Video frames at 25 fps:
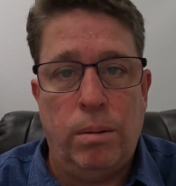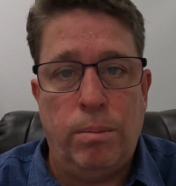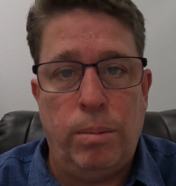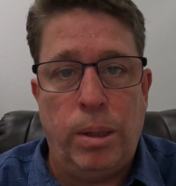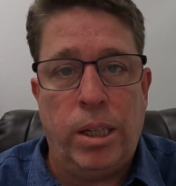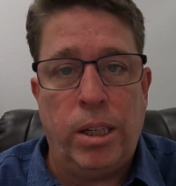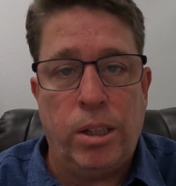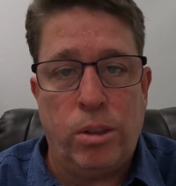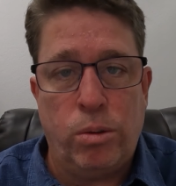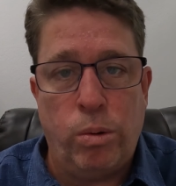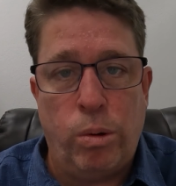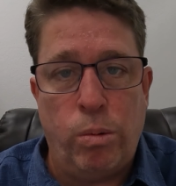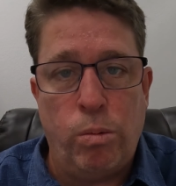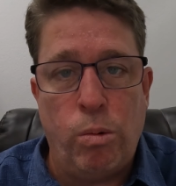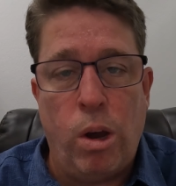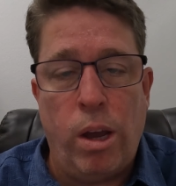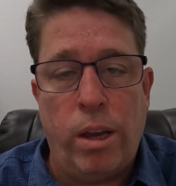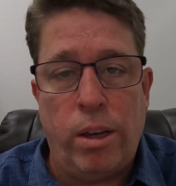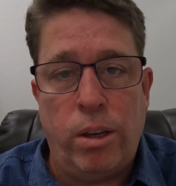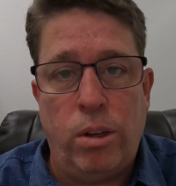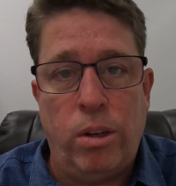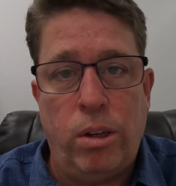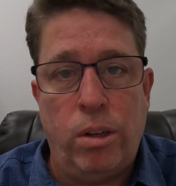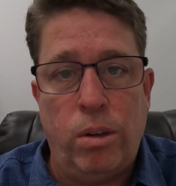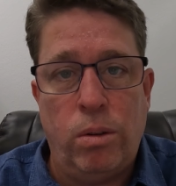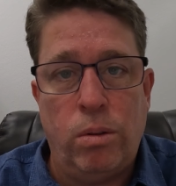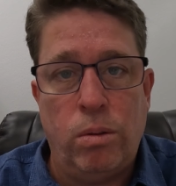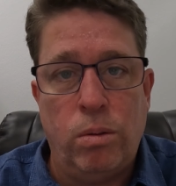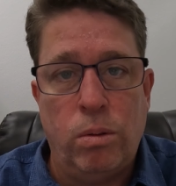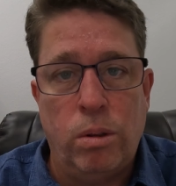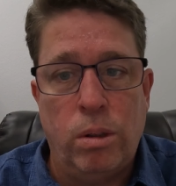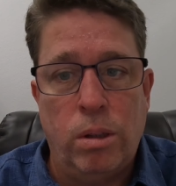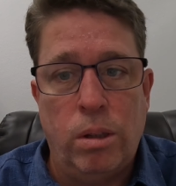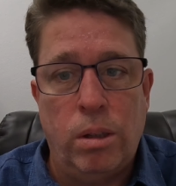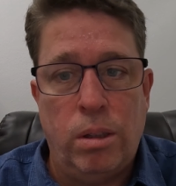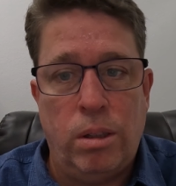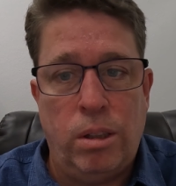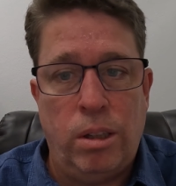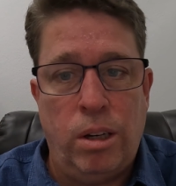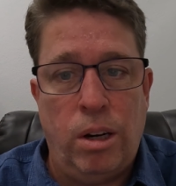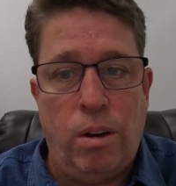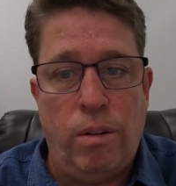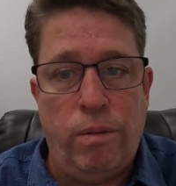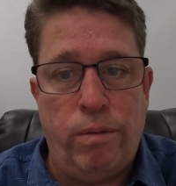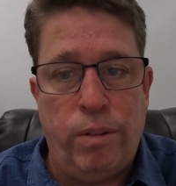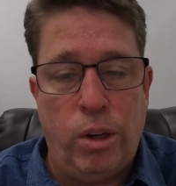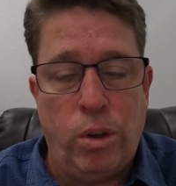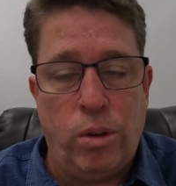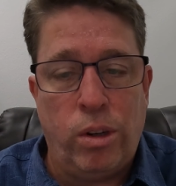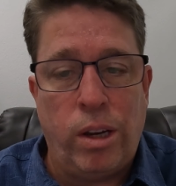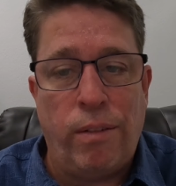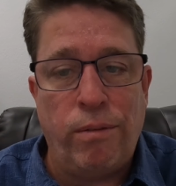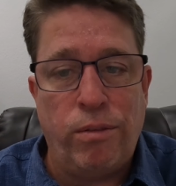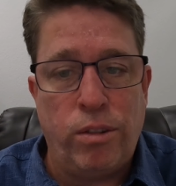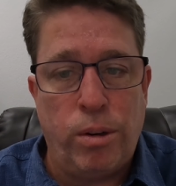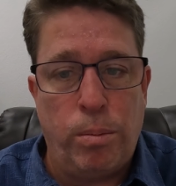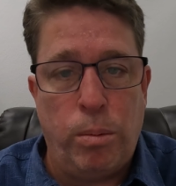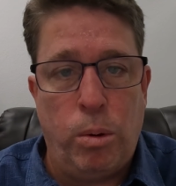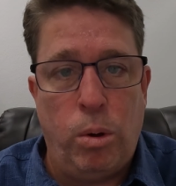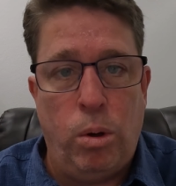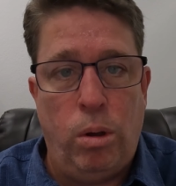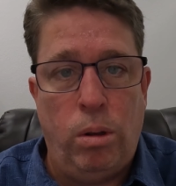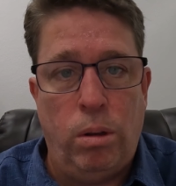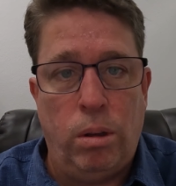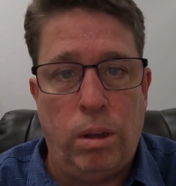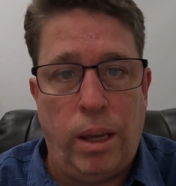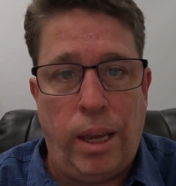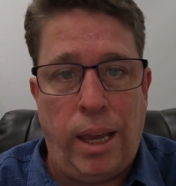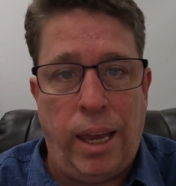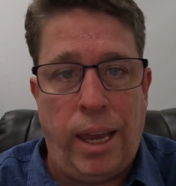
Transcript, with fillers: because we want you to, you know, feel comfortable